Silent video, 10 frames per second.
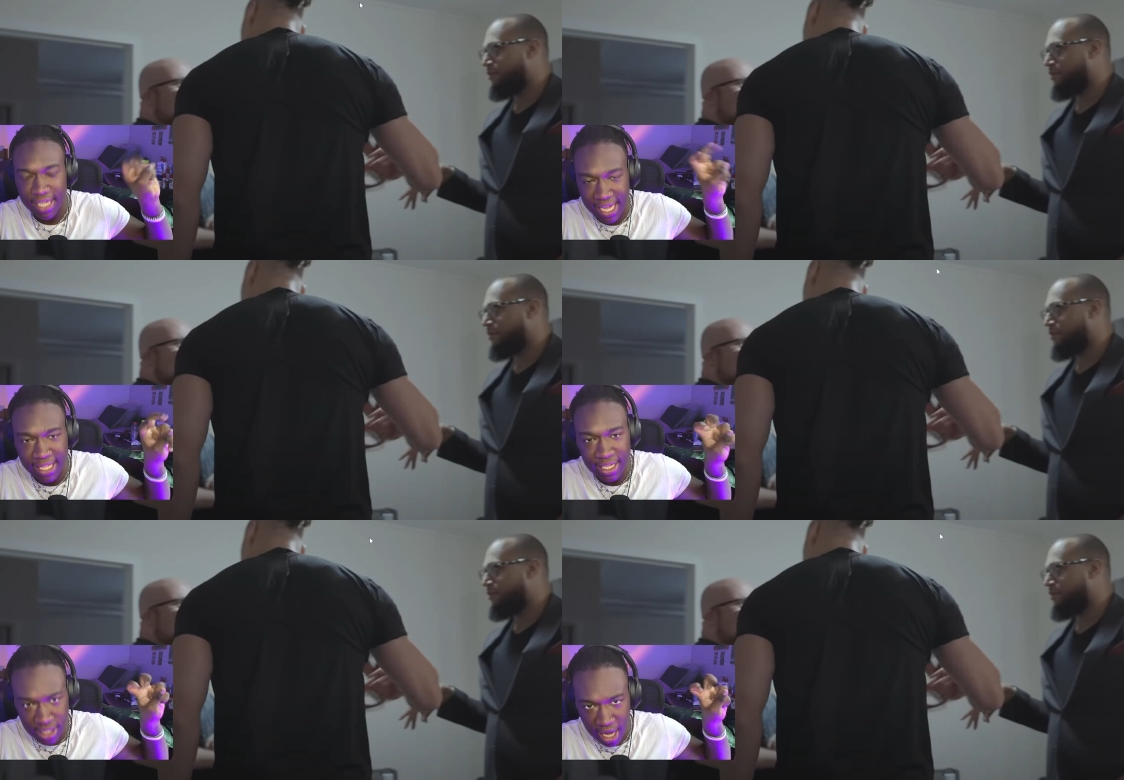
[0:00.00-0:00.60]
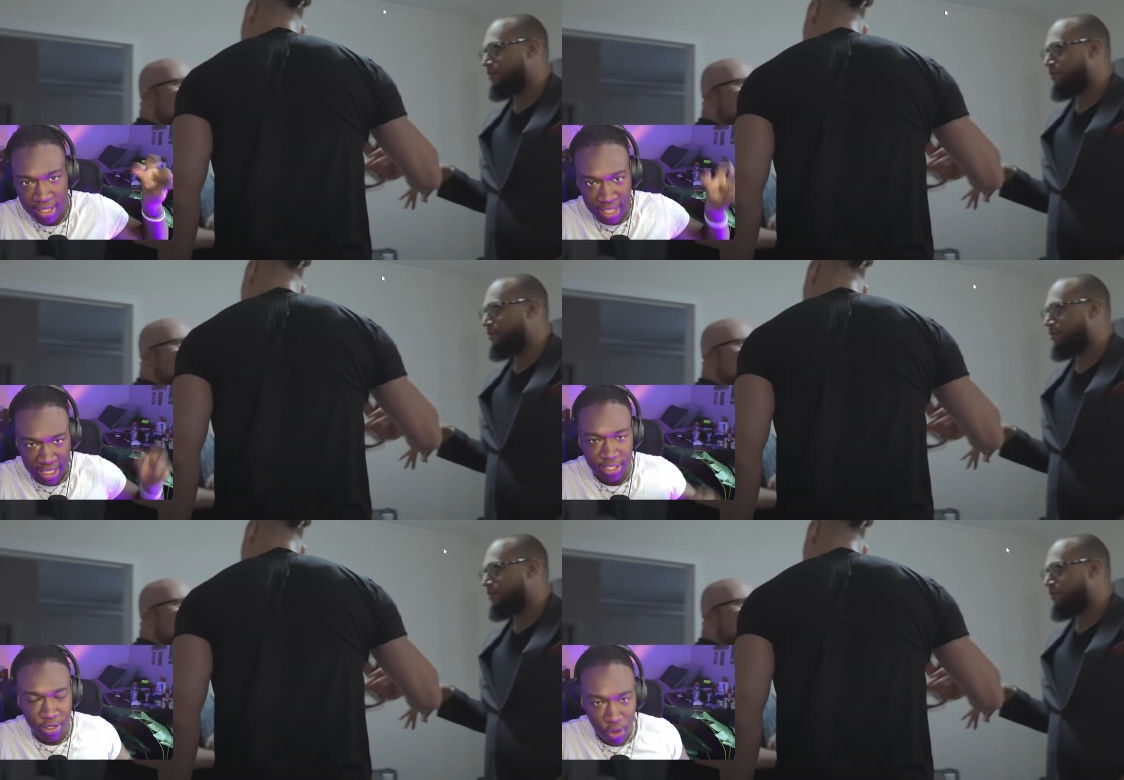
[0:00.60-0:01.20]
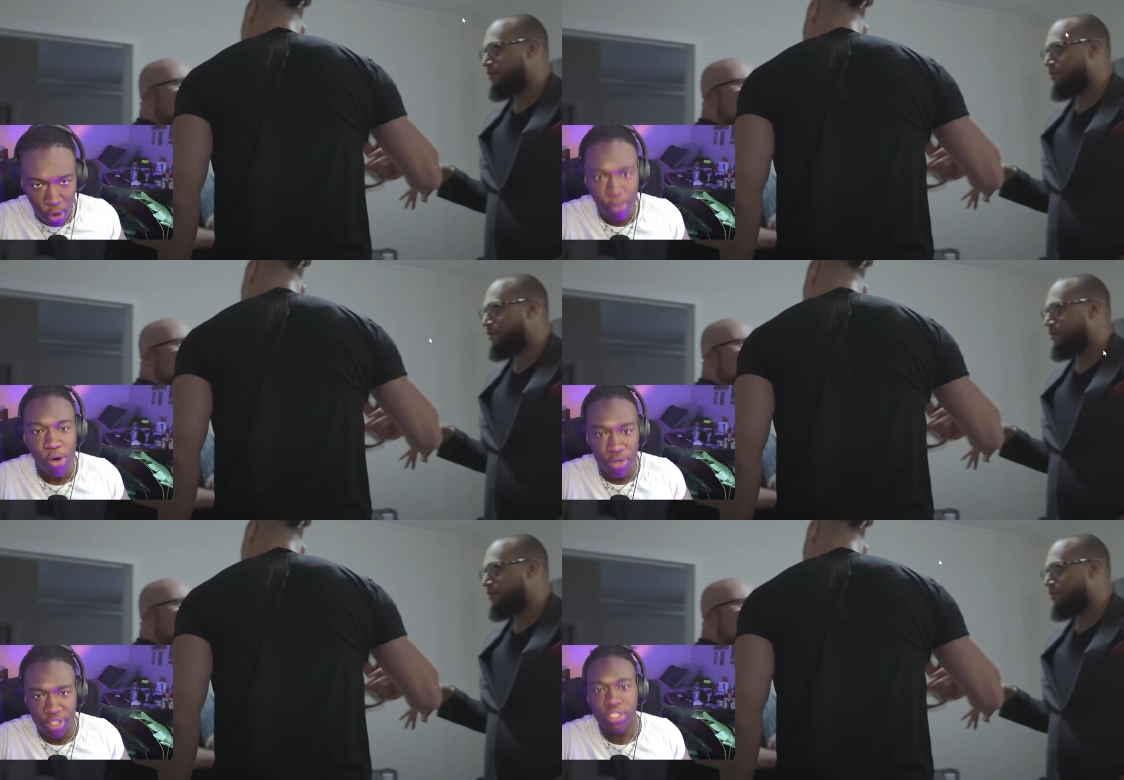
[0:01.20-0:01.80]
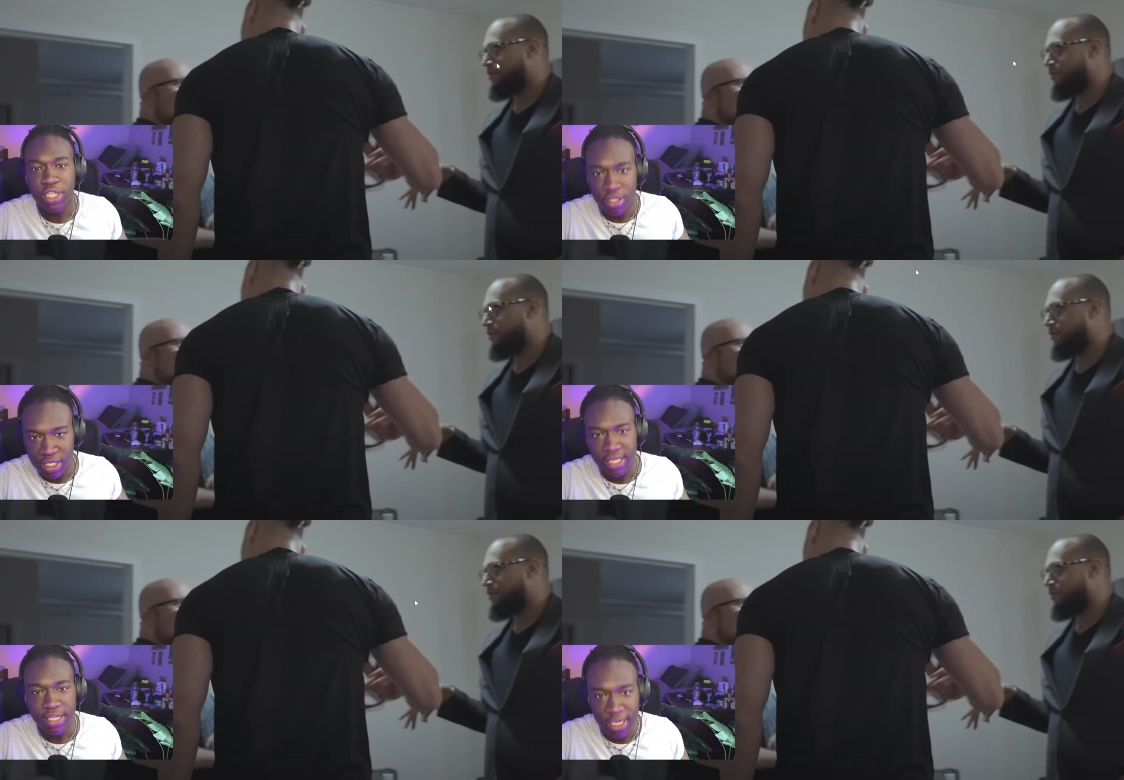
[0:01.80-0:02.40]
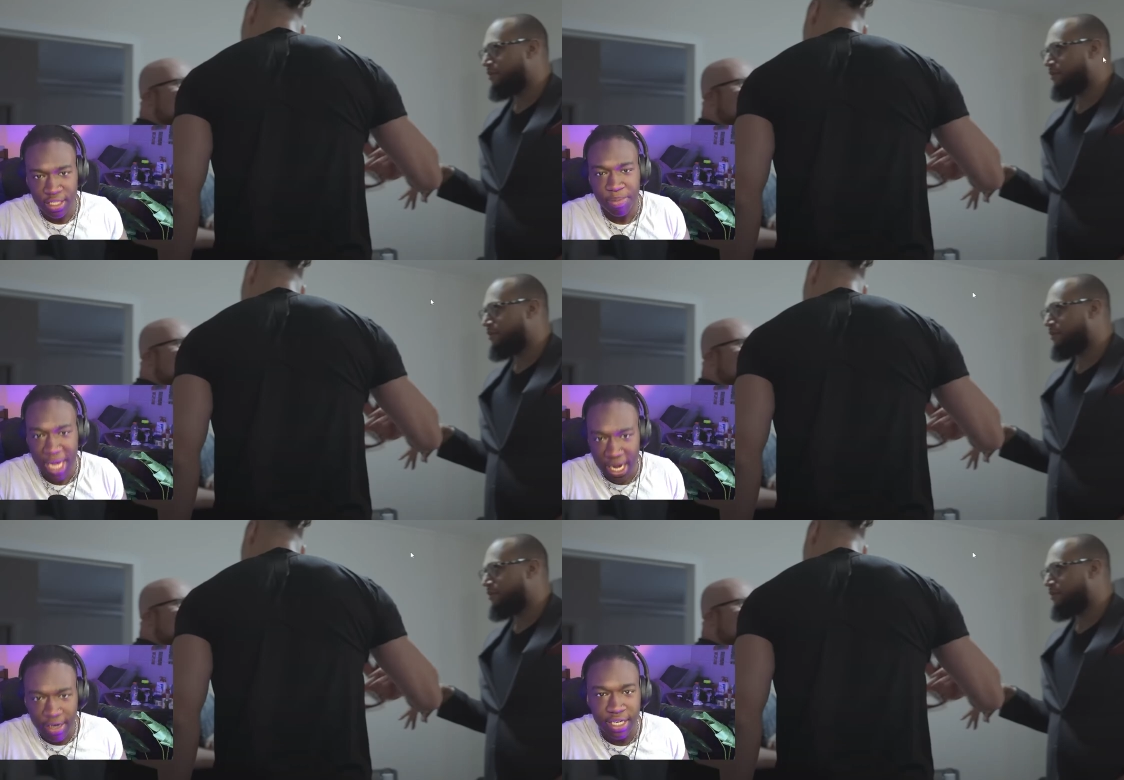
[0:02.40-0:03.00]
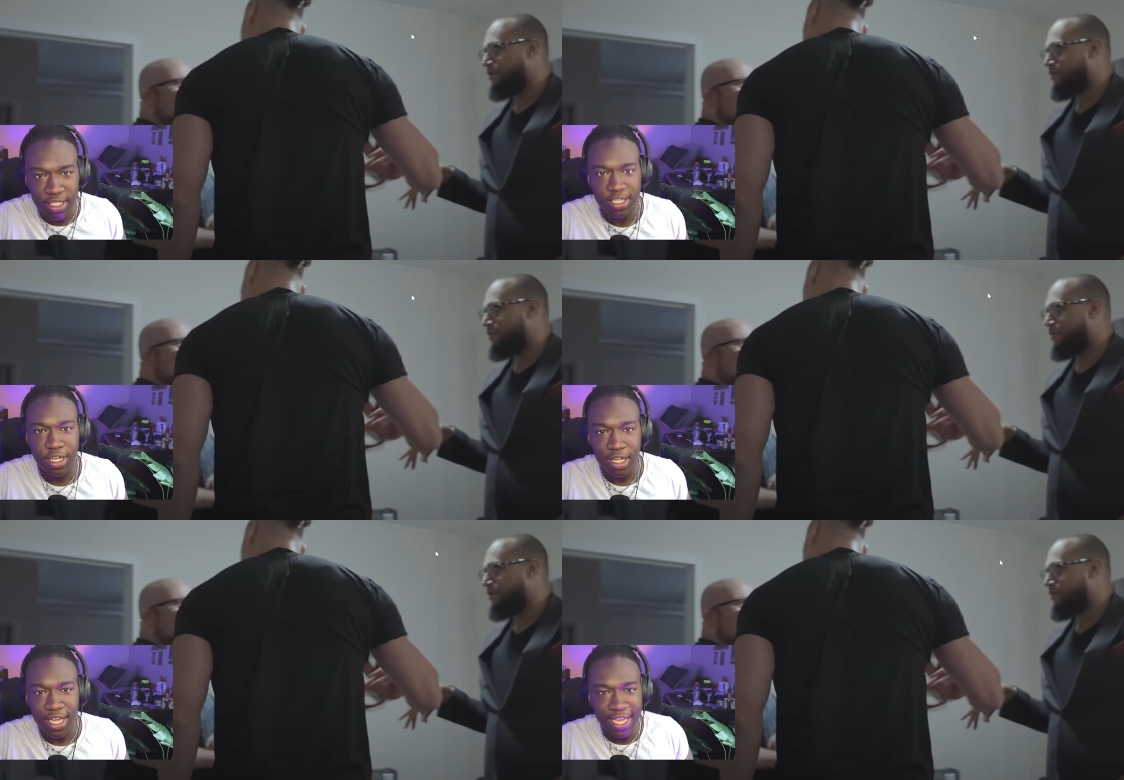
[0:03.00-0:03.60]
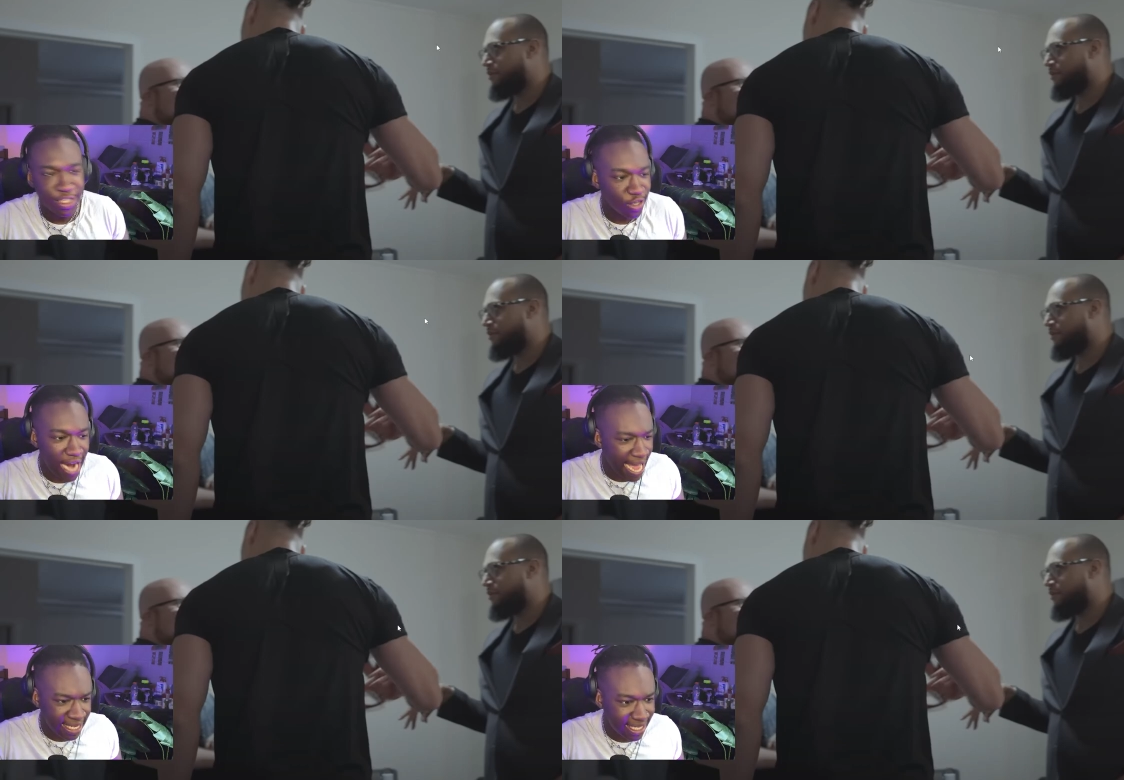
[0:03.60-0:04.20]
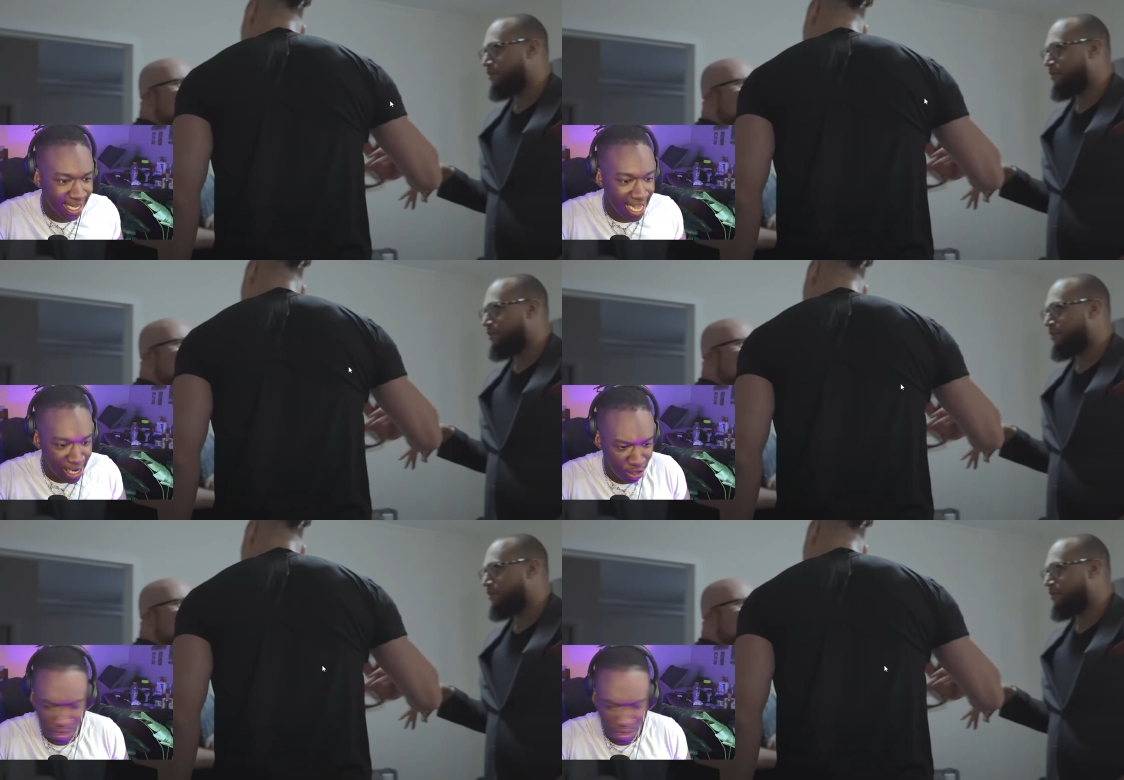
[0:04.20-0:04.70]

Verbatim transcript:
Speaker 1: in this context, they're the homeowners. They're the they're the parents, and you're acting like,